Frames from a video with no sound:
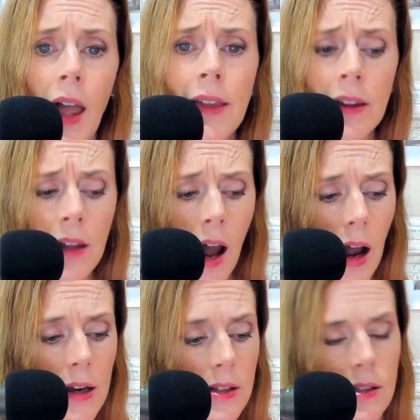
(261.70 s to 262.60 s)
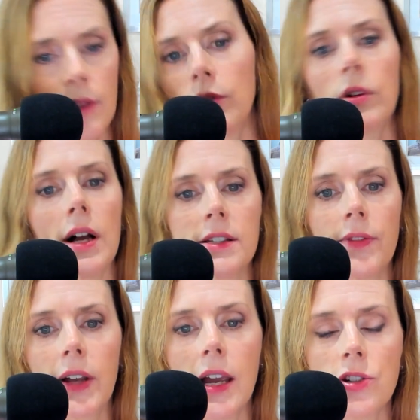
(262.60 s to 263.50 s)
And then the highest level
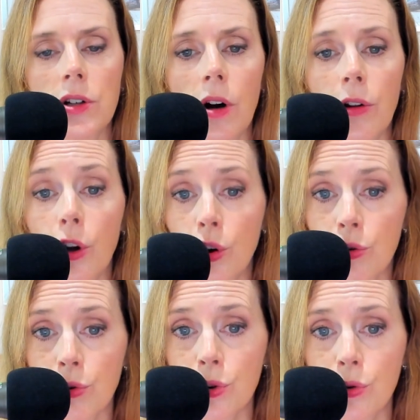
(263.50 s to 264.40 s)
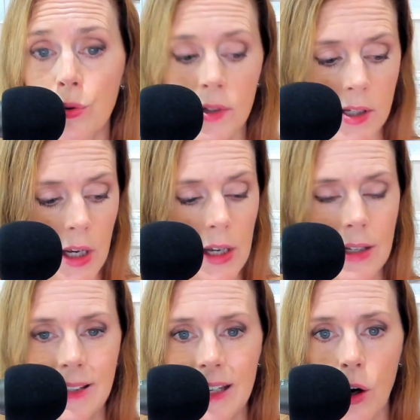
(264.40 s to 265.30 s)
classification are the crus,
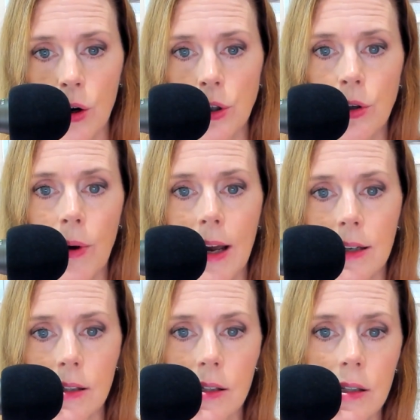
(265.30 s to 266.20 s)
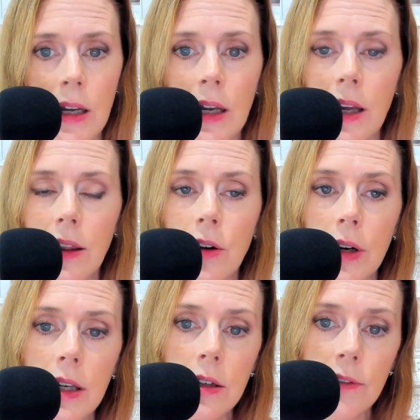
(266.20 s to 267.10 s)
C-R-U-S. They're
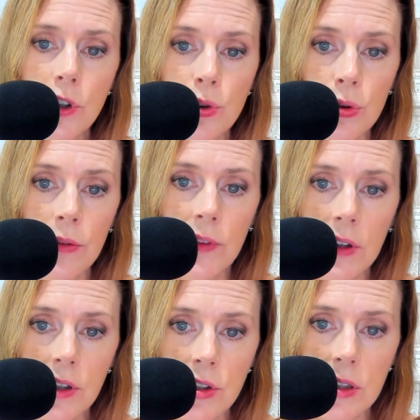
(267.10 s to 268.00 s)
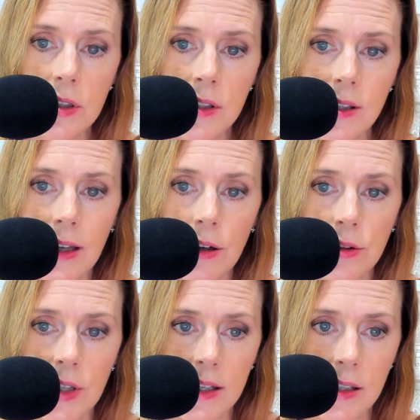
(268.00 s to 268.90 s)
individual villages that are
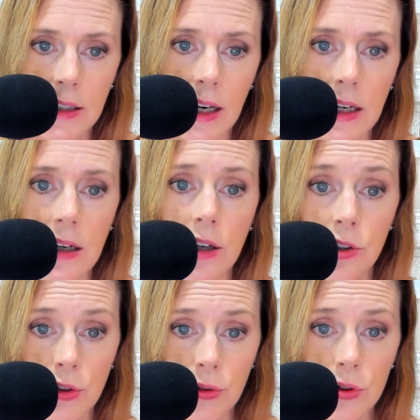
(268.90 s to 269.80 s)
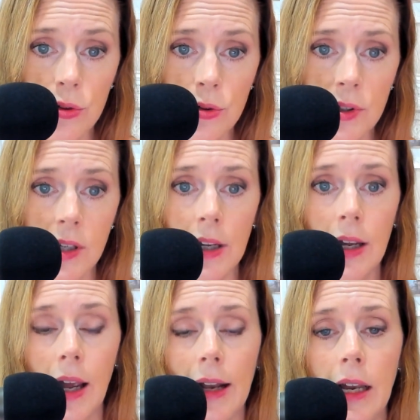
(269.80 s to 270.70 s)
designated as crus.
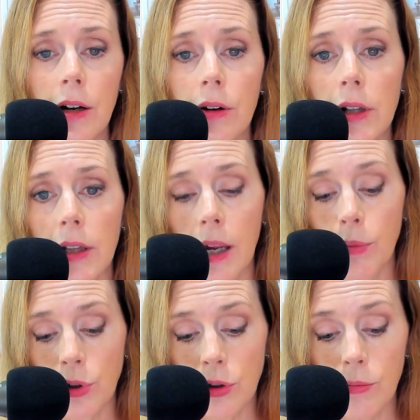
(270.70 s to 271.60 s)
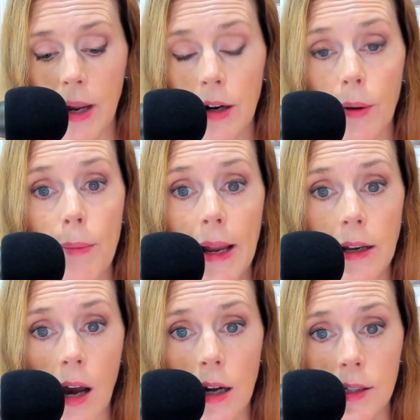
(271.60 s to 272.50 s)
And here on the label, you may or may
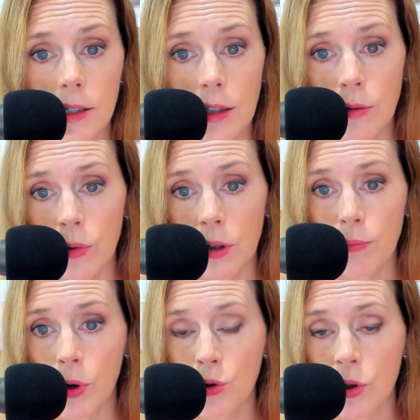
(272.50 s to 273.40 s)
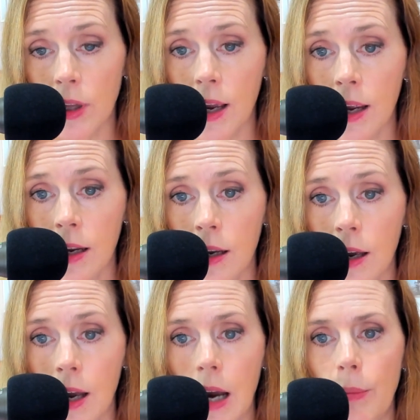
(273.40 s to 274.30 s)
not see the word Beaujolais,
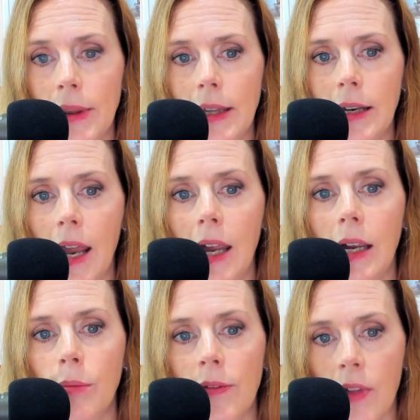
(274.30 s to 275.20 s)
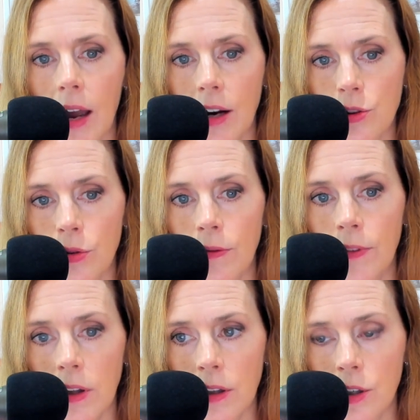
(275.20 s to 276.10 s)
but the name of the actual
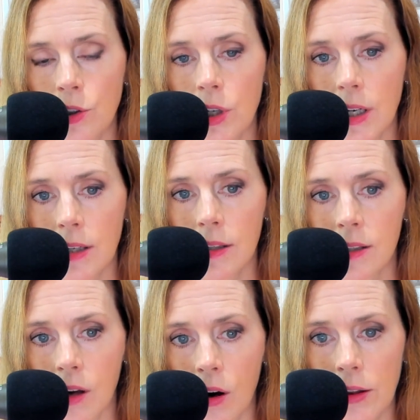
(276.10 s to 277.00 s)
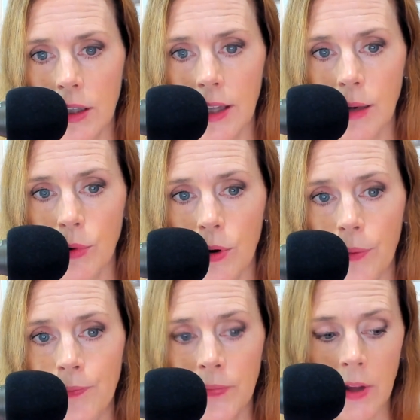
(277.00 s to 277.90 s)
village is on the
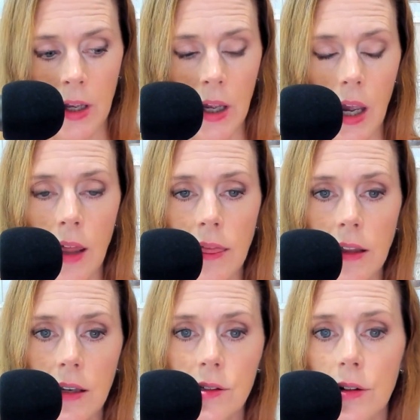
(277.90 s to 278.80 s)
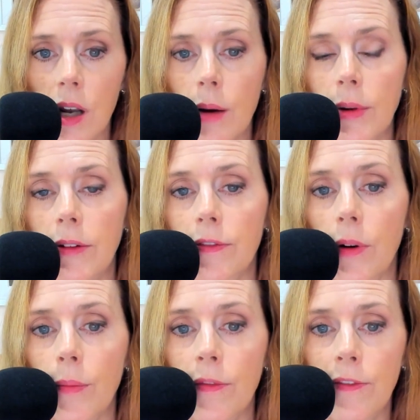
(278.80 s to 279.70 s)
label. And these are coming
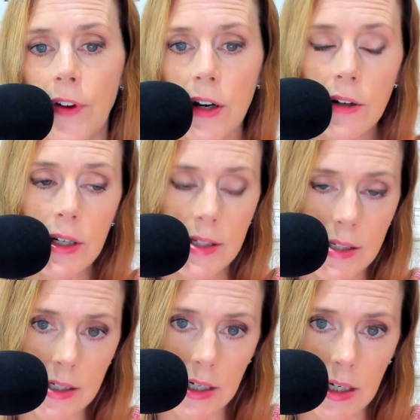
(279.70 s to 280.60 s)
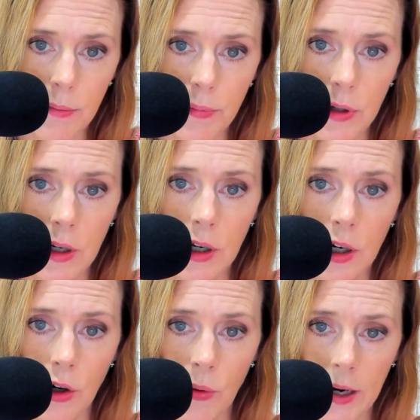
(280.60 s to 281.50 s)
from very steep
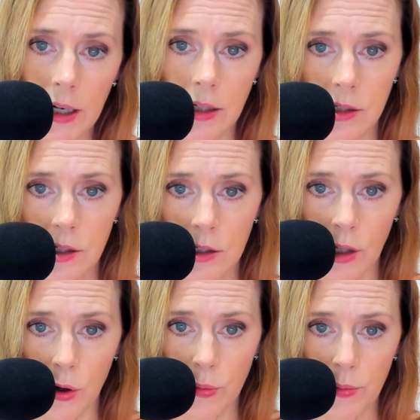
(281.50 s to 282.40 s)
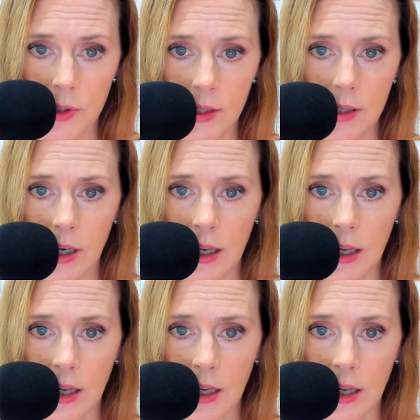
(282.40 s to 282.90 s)
granite slopes.